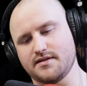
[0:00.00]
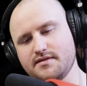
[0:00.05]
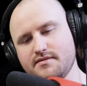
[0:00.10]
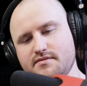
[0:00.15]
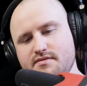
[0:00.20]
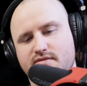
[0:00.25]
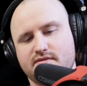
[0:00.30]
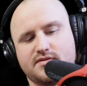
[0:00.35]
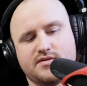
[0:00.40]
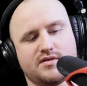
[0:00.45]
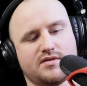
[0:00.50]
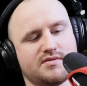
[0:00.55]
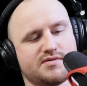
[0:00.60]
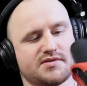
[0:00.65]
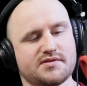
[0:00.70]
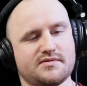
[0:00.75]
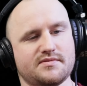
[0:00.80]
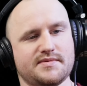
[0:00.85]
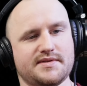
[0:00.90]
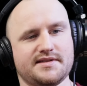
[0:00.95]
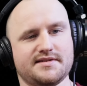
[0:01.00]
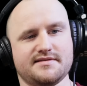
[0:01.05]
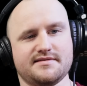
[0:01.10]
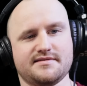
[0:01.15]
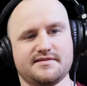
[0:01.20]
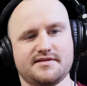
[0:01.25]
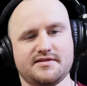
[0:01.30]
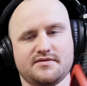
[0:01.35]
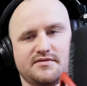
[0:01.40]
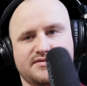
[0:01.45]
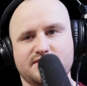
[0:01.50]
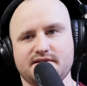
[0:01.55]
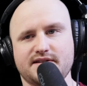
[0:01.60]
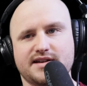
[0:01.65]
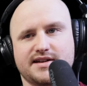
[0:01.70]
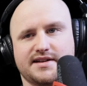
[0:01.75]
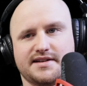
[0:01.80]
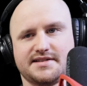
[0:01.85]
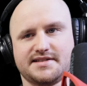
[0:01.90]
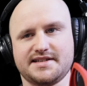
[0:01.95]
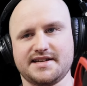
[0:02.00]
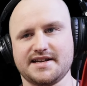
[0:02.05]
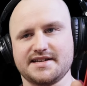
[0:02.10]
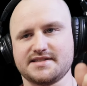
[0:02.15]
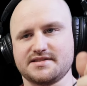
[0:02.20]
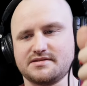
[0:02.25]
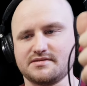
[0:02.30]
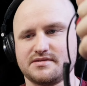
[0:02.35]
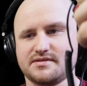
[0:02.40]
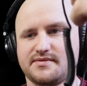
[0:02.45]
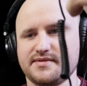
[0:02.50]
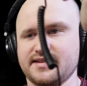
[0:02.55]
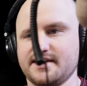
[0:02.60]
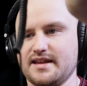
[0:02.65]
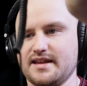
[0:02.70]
it will also mean, you know, getting a DS or something